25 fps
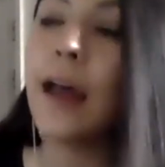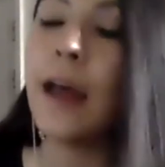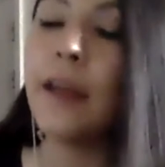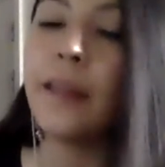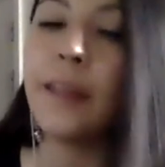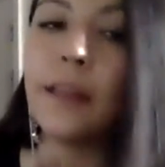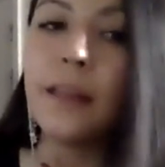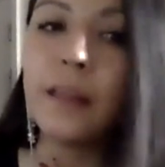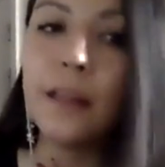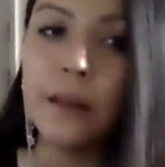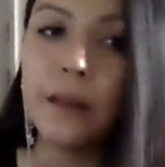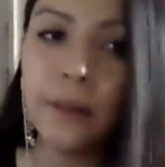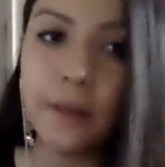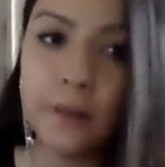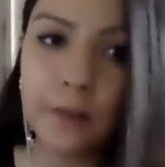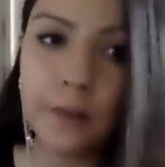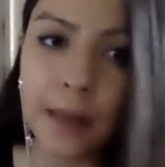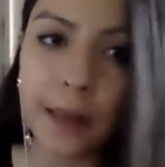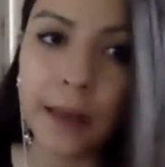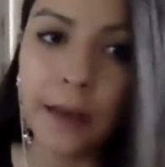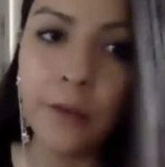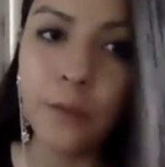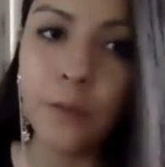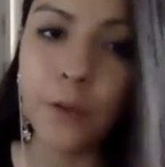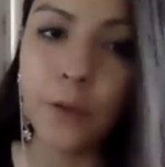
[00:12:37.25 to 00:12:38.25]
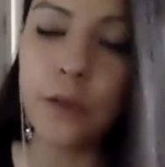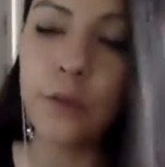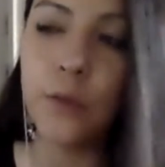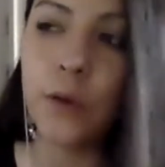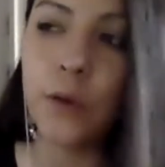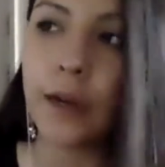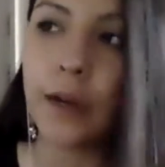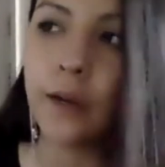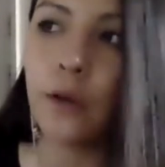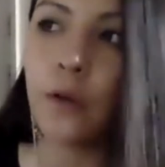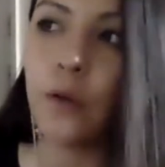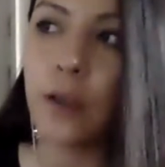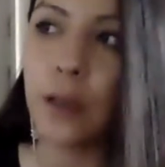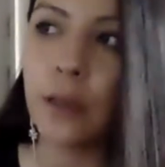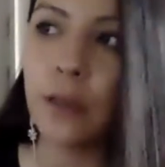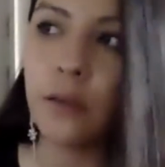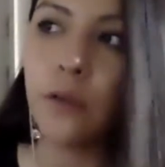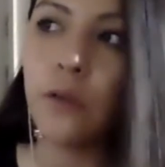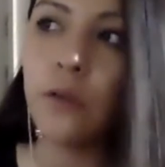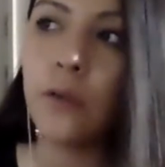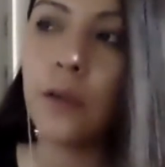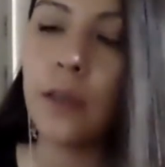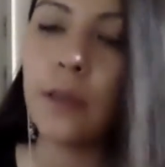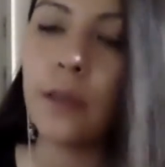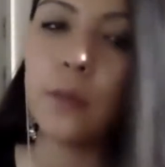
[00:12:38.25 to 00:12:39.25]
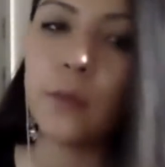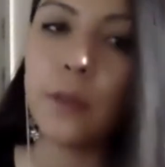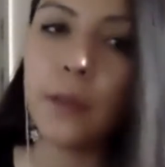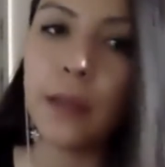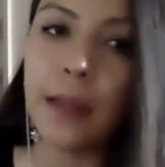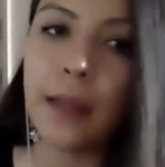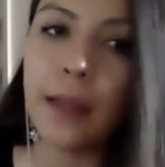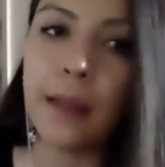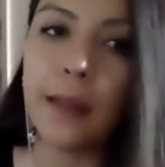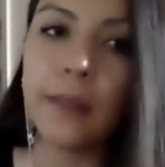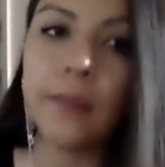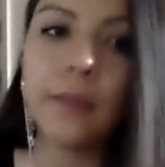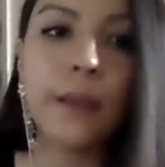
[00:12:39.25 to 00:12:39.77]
I think that instead what you want to go into is with like